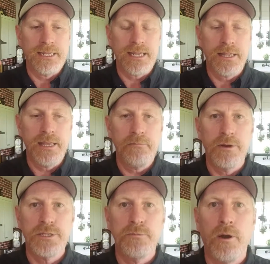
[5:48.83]
is I think
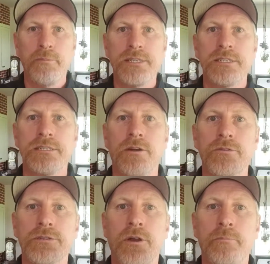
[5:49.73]
most small business
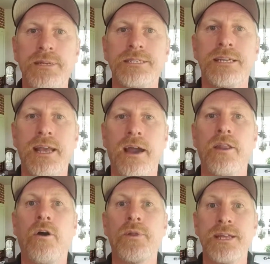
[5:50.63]
owners are missing out
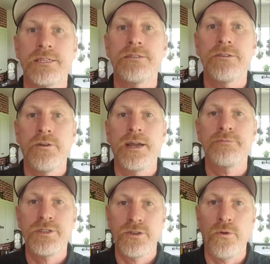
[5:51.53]
on Instagram
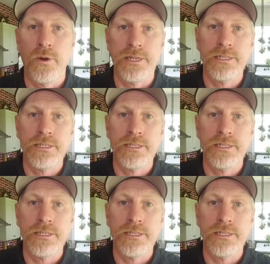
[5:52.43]
stories.